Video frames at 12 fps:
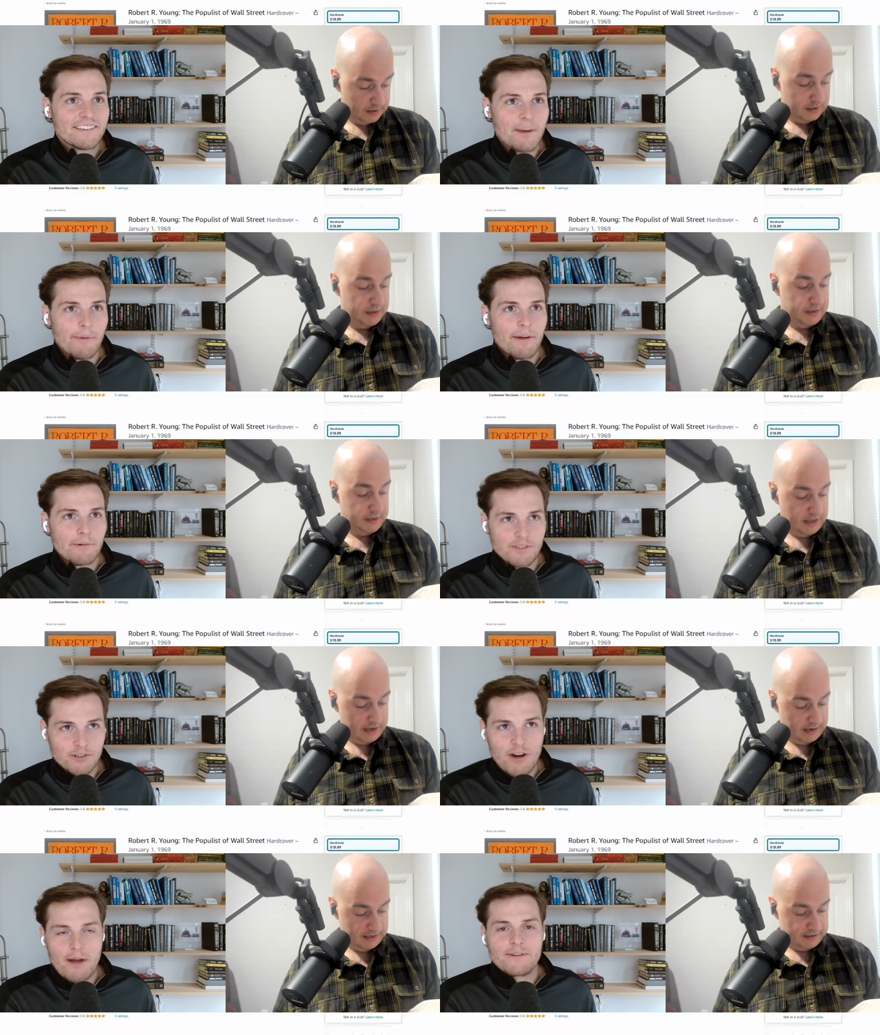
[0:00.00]
Speaker 1: Someone that
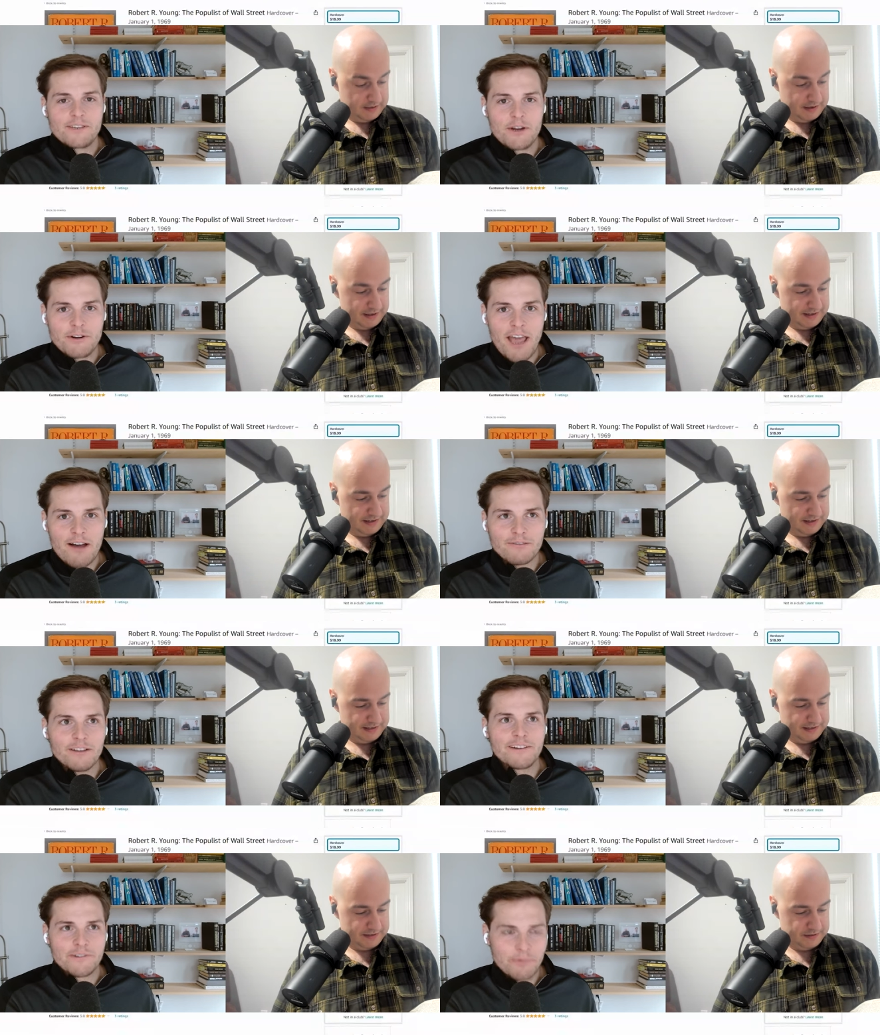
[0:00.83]
was yeah. described as a good
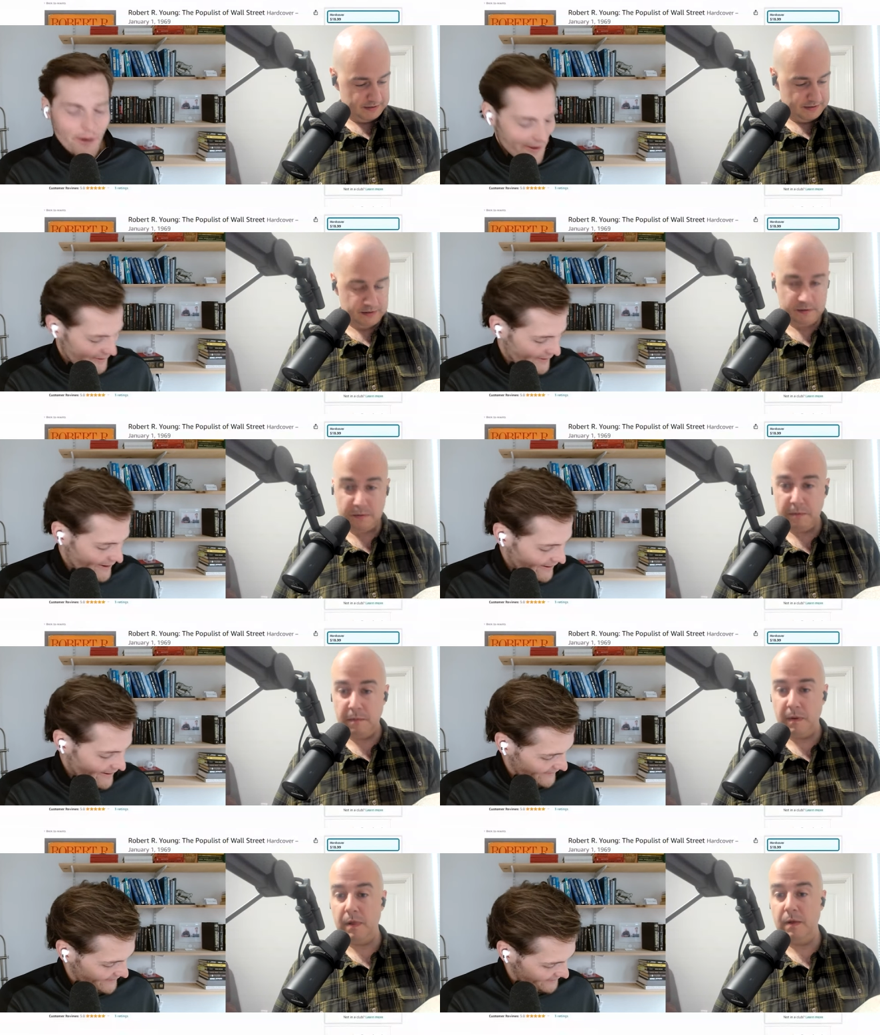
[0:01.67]
Catholic as well. Yeah.